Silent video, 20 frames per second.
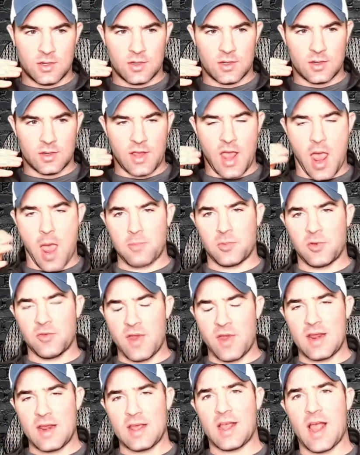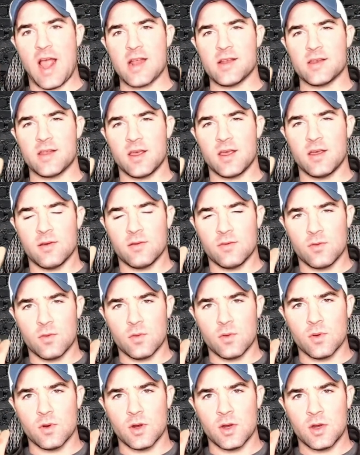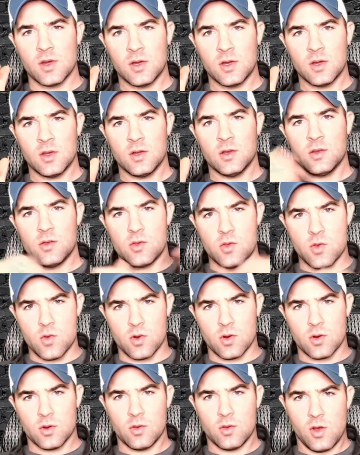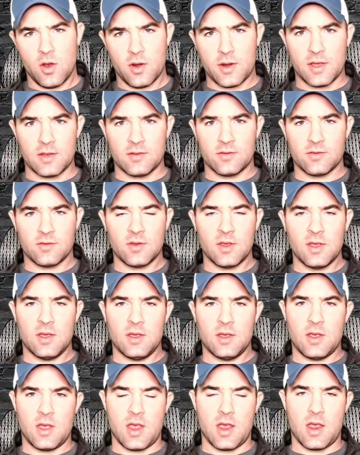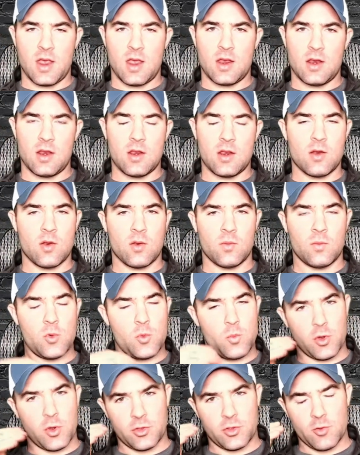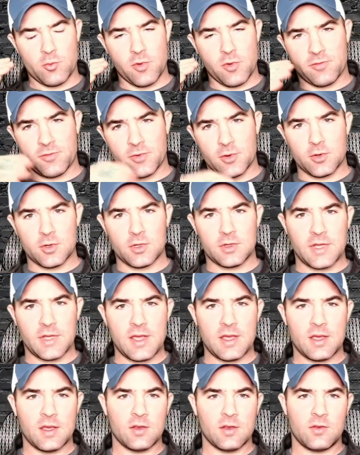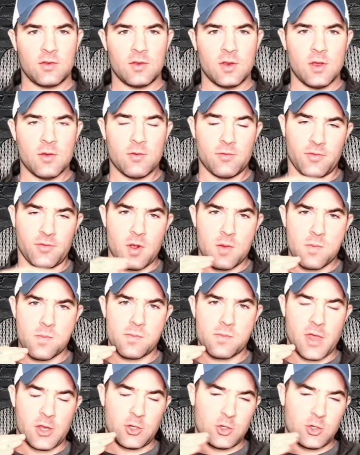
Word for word: captivating content for your audience. And, and you put the referral link from that you